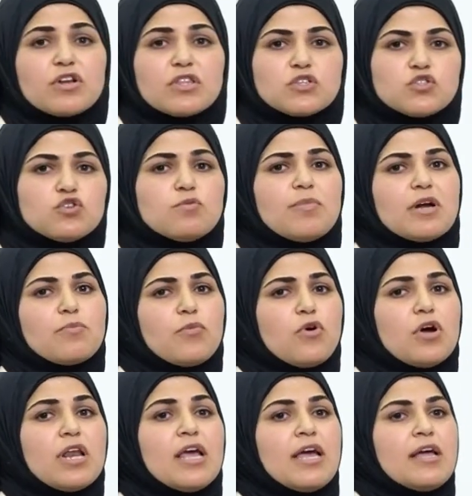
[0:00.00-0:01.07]
the
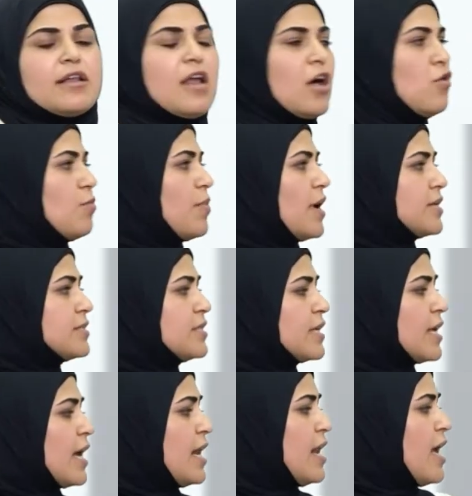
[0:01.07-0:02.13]
superball nanoparticle,